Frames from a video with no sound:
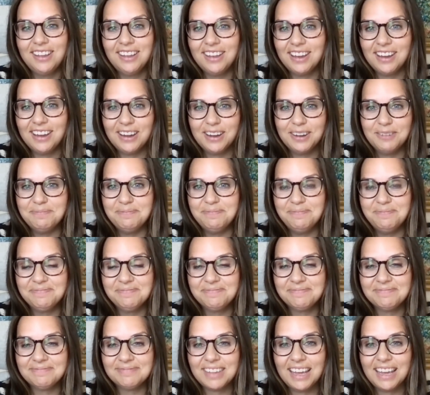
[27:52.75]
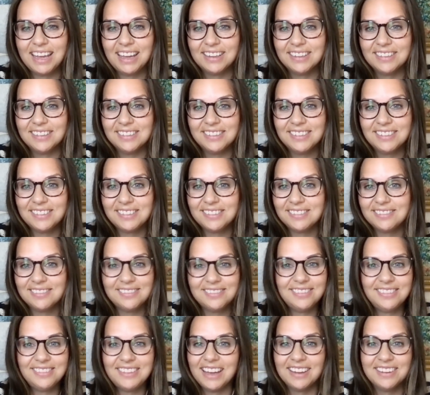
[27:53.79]
Um, and
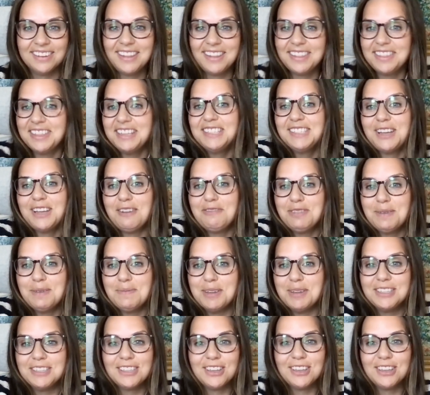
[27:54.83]
yeah, nothing's off limits.